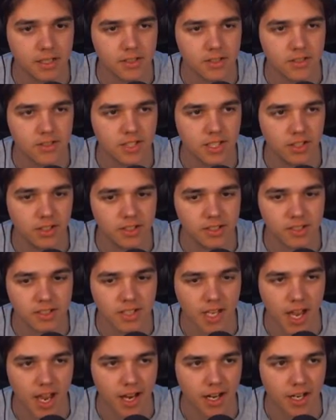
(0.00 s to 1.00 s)
Steal a
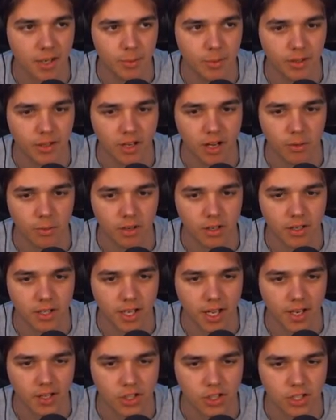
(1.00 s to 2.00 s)
snack, but not while
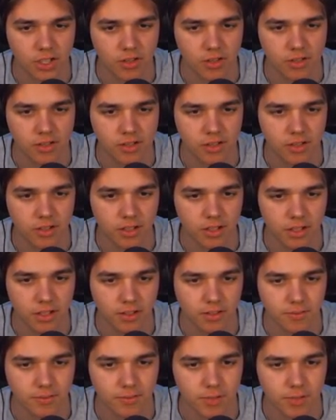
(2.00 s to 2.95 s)
cashier is looking.